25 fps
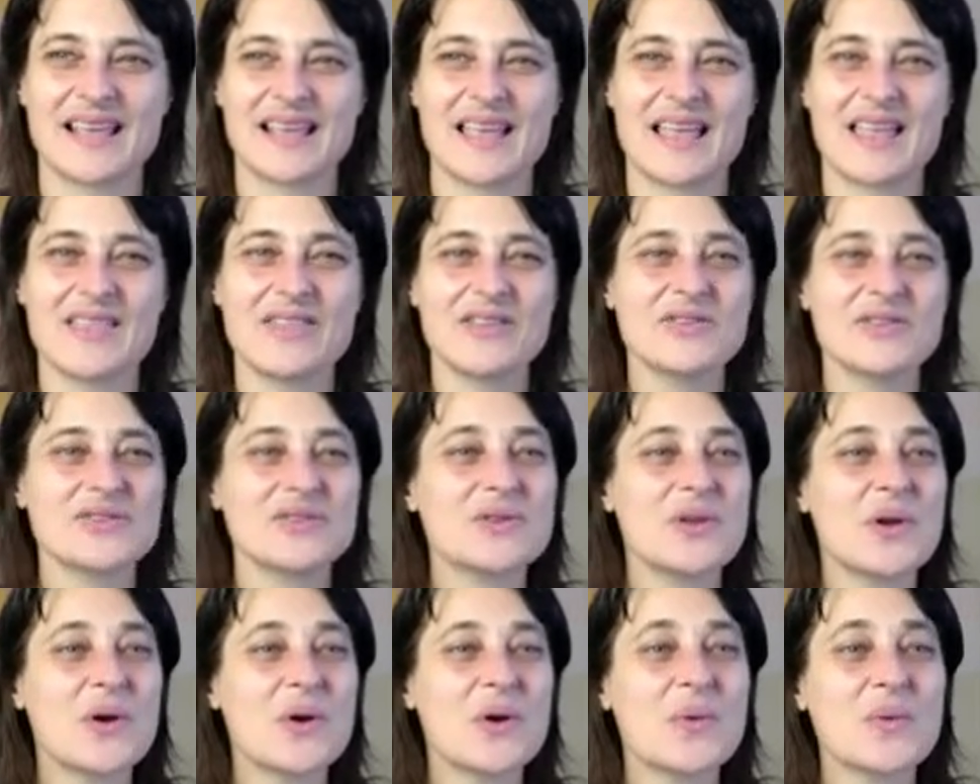And there's
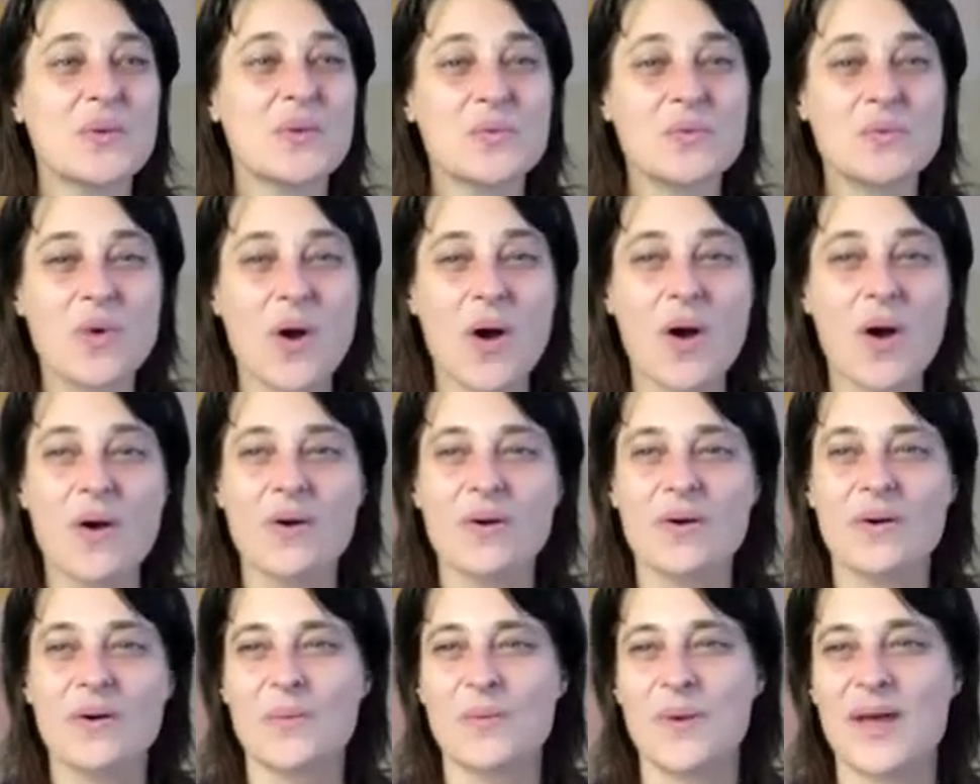no
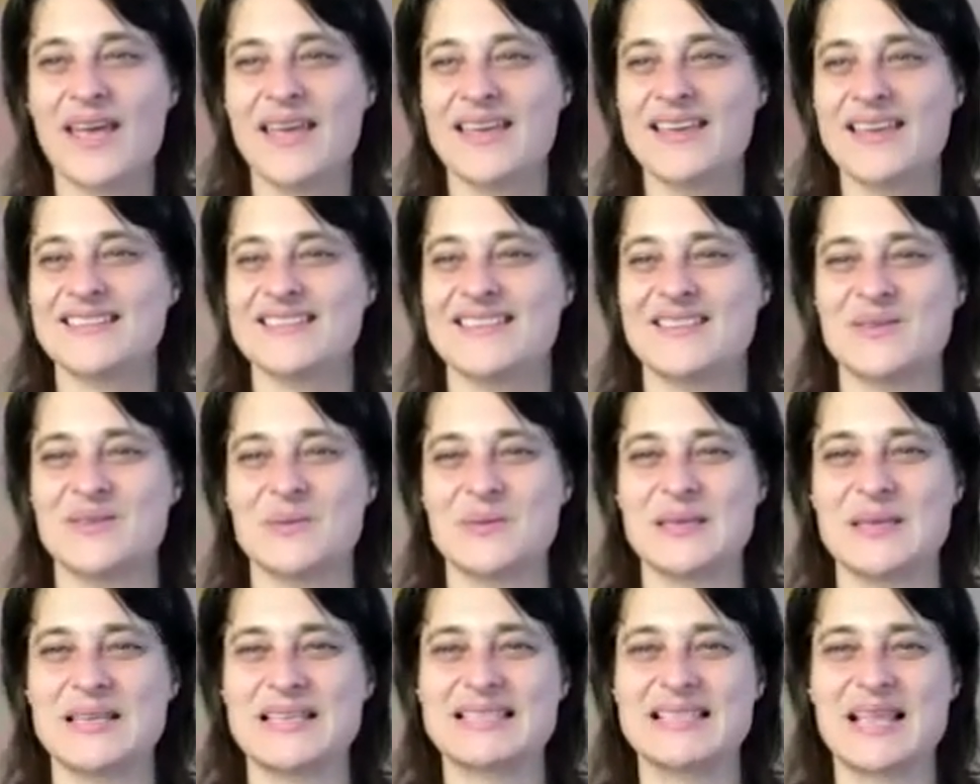wrong way to do
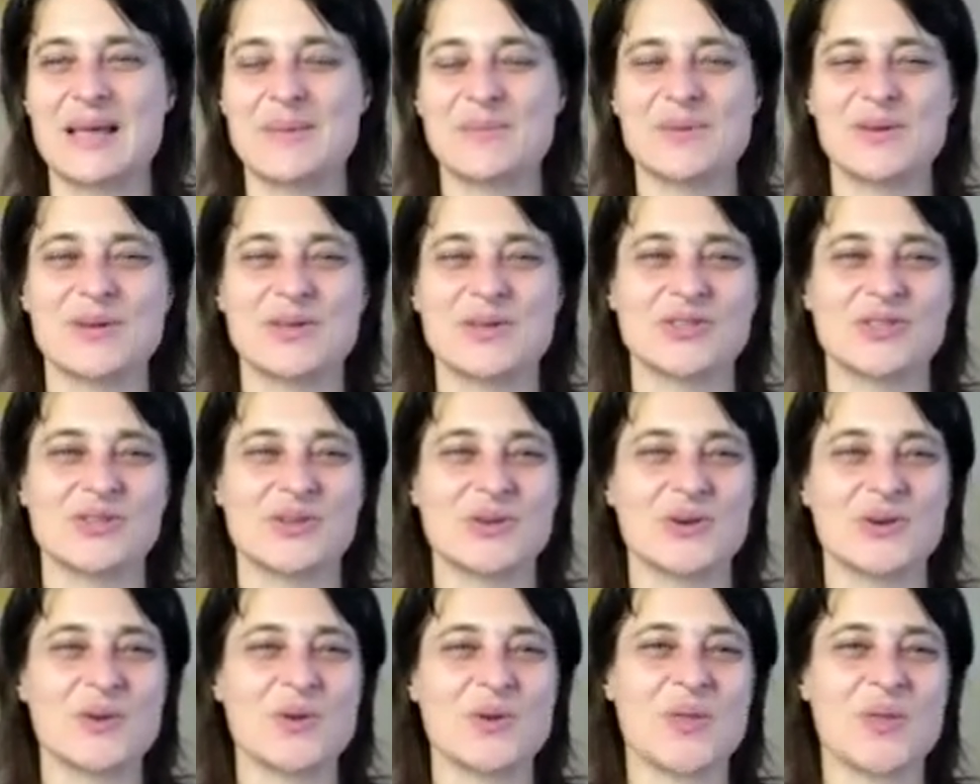this. Let me
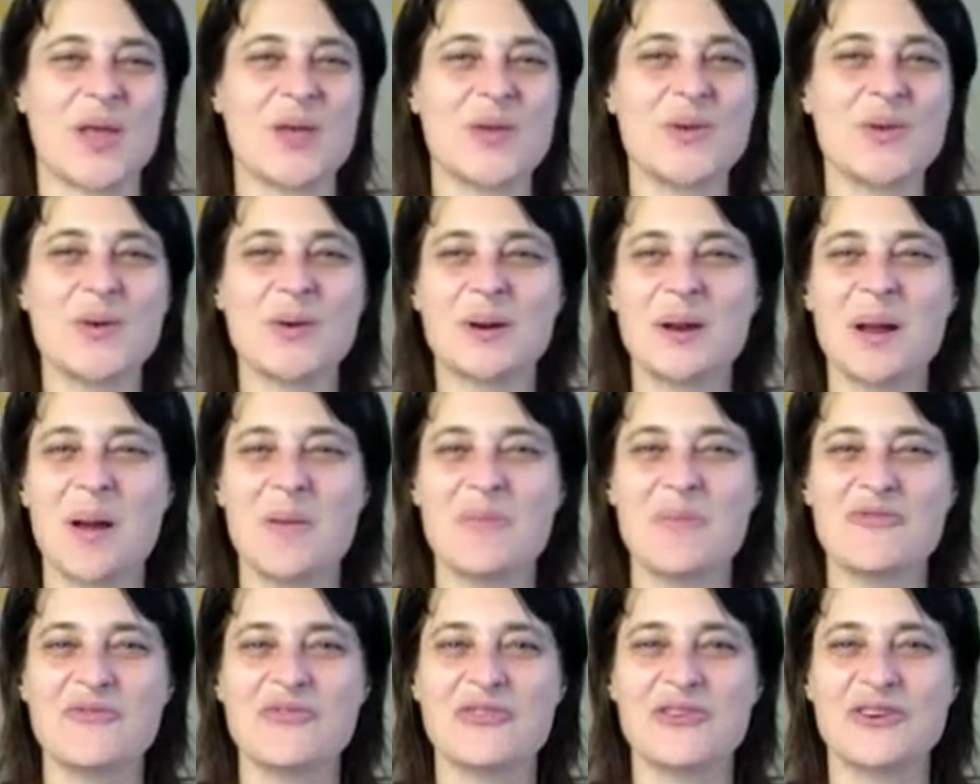assure you that your
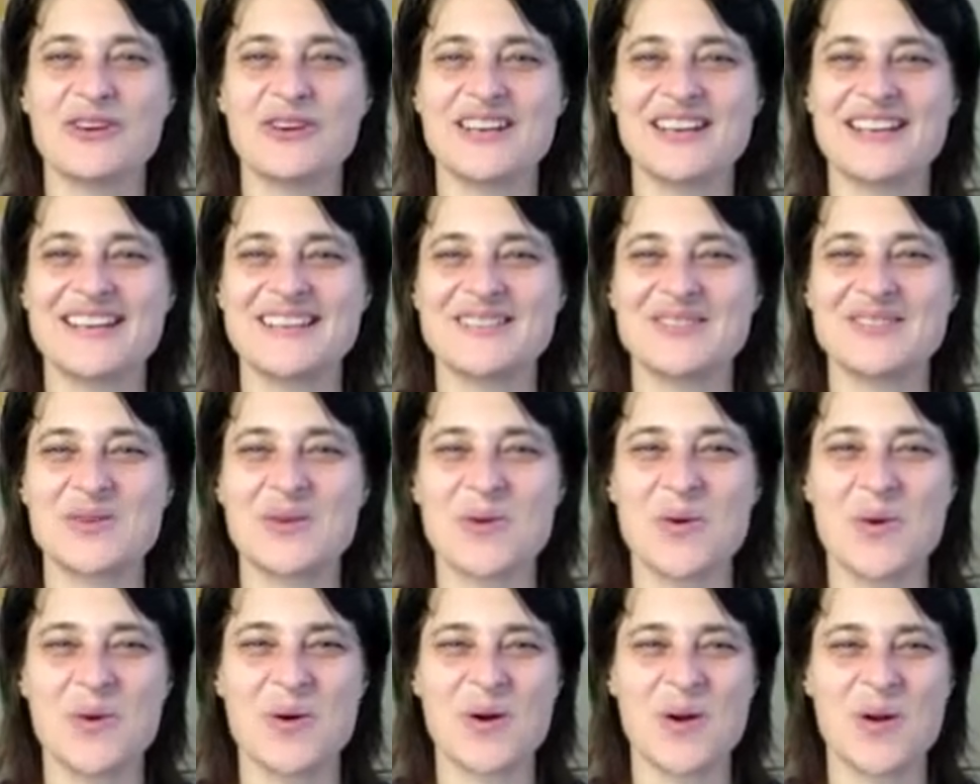comfort is
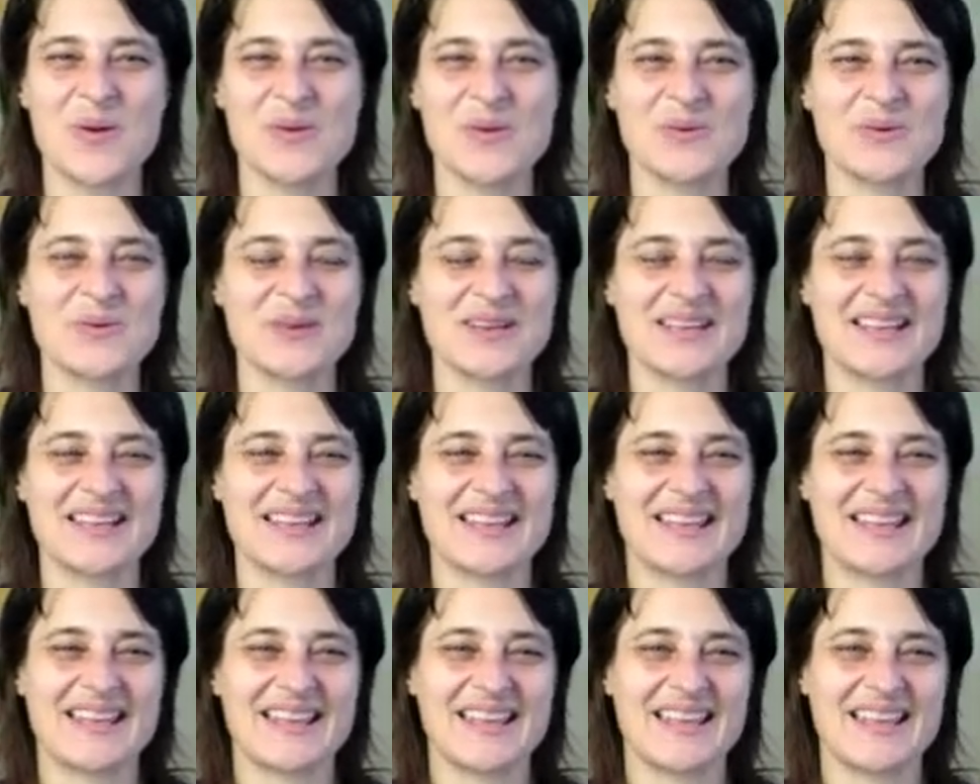your own.
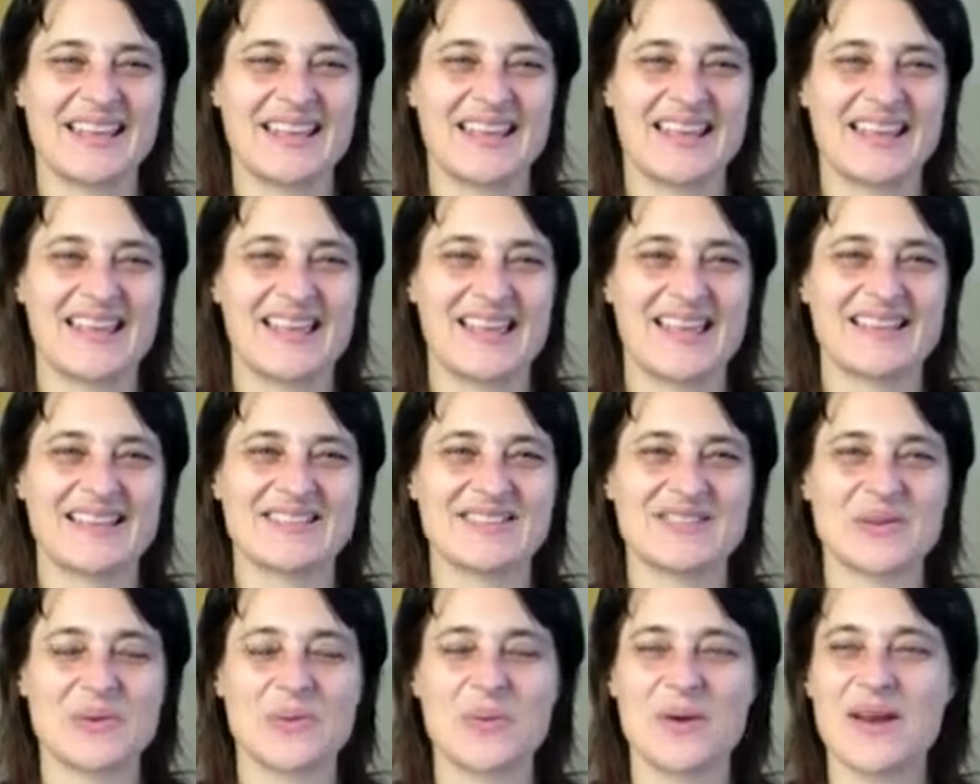And
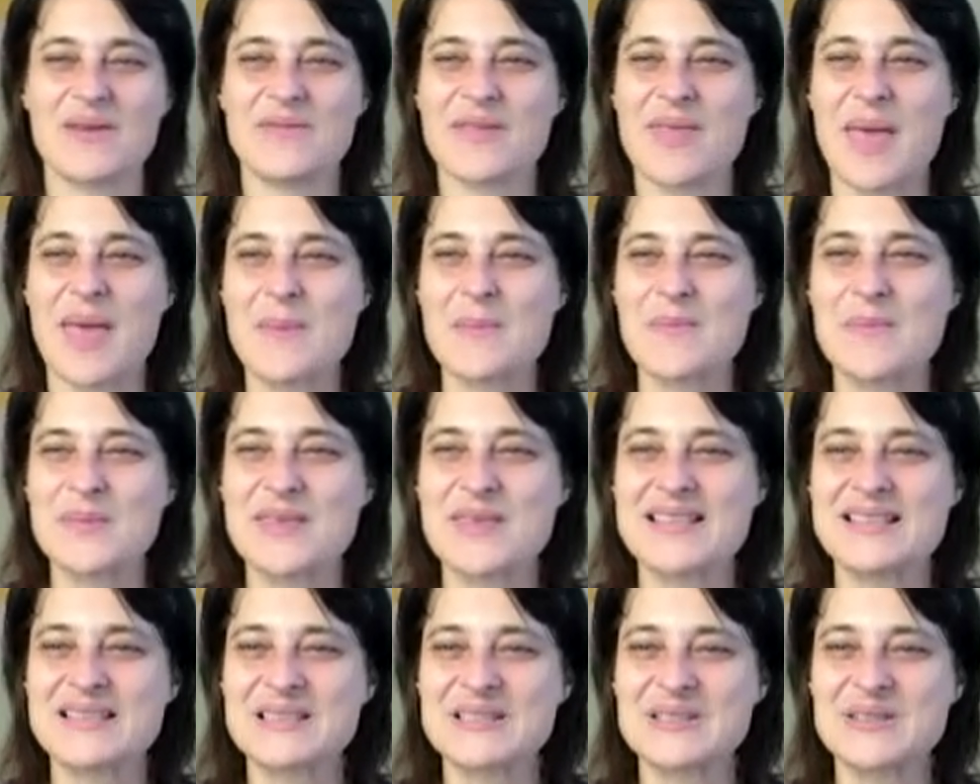so whatever that
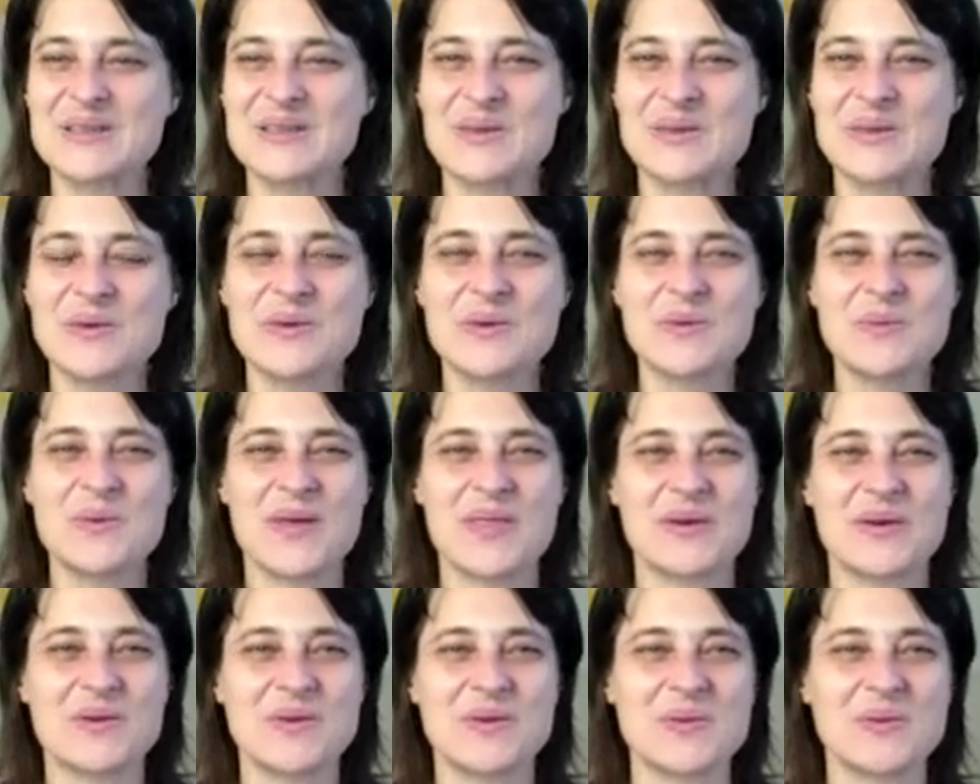means to you,
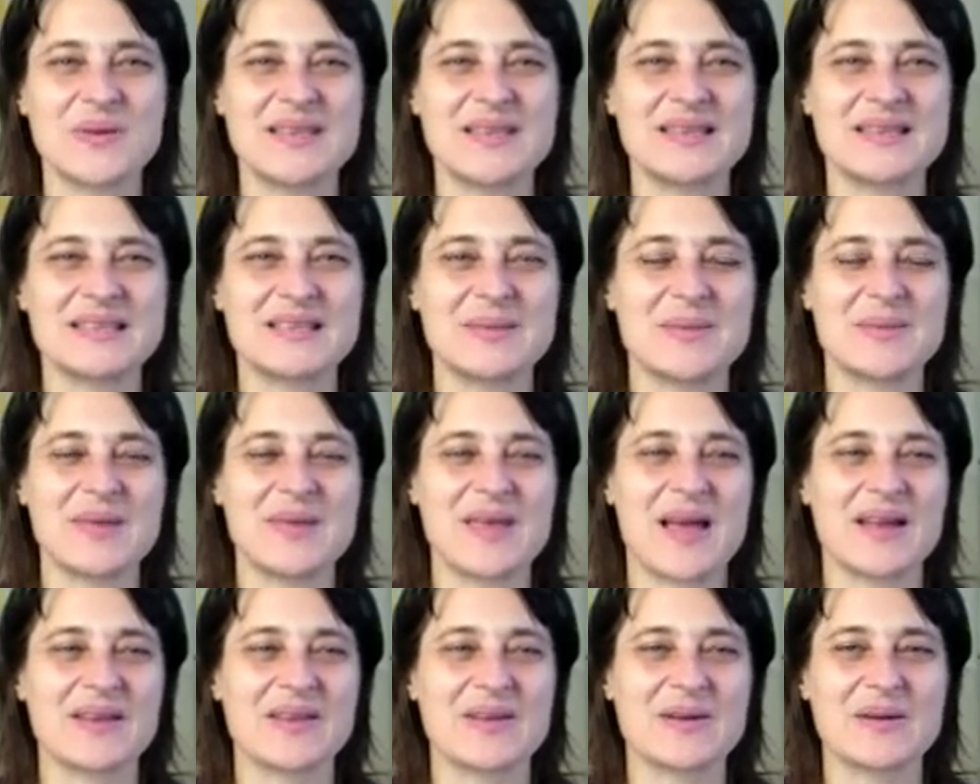whether you need to be
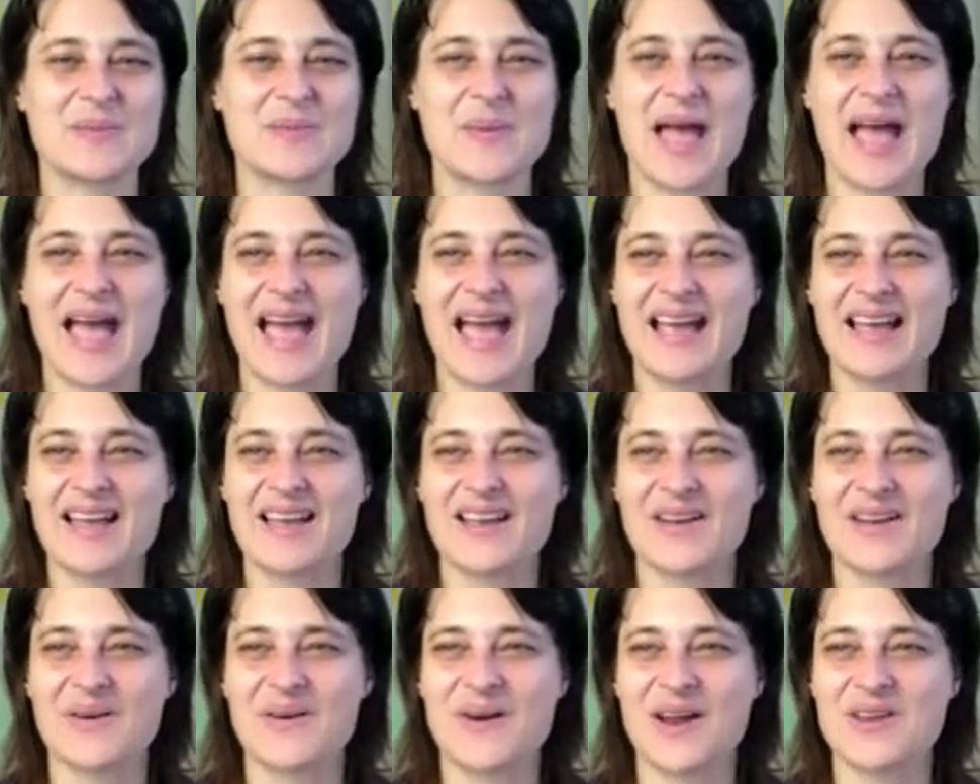on your
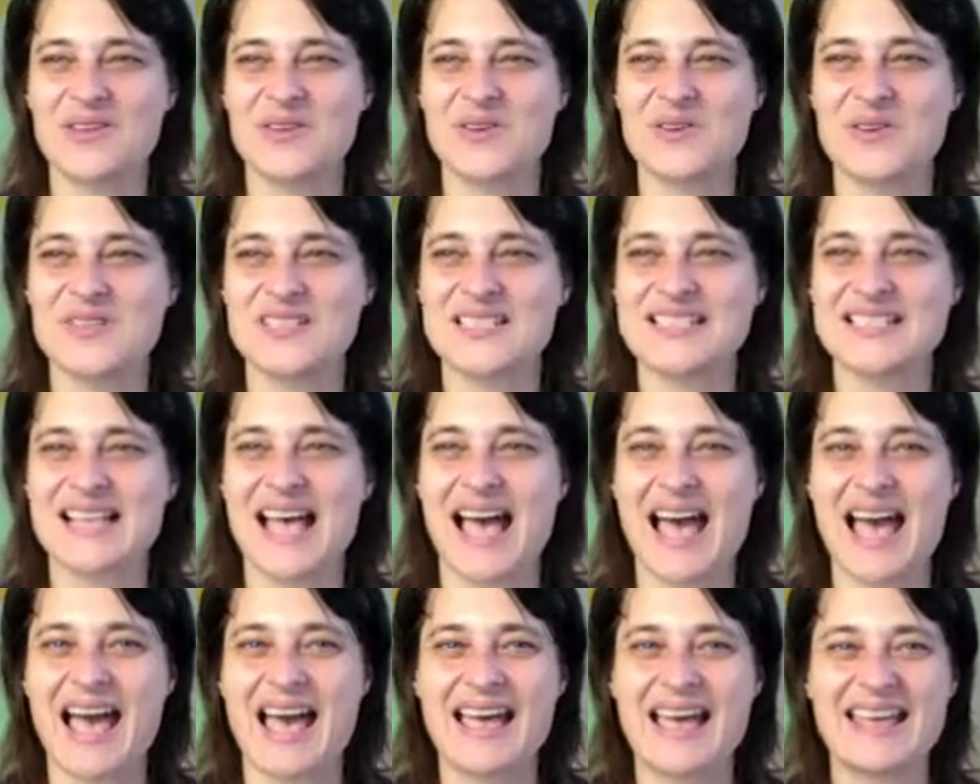back or on your
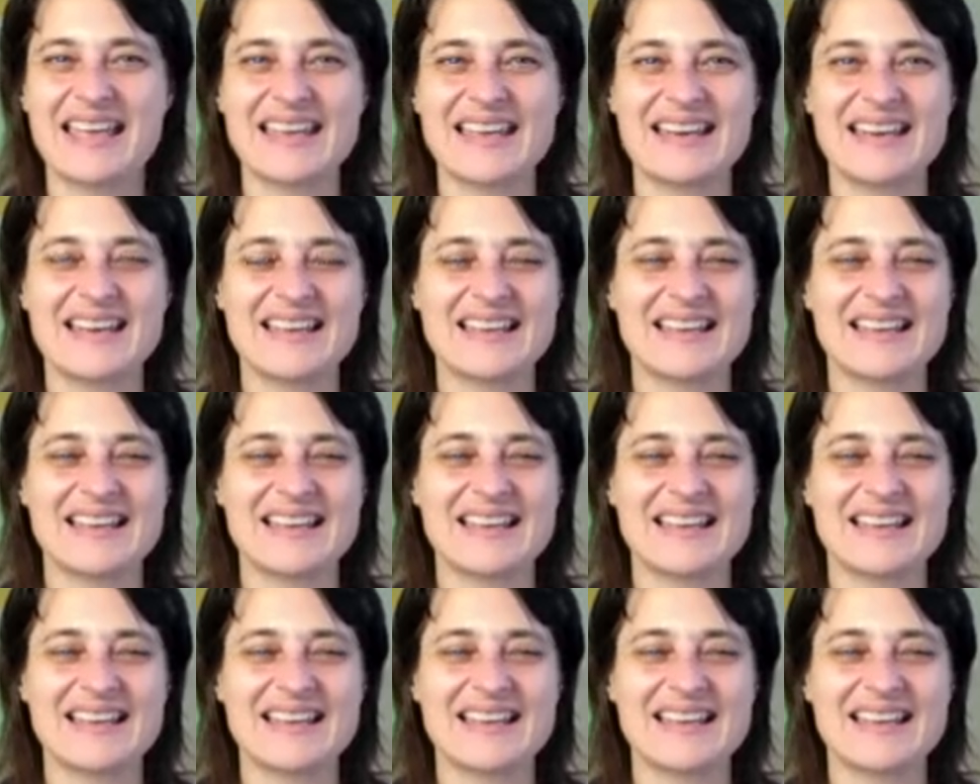side,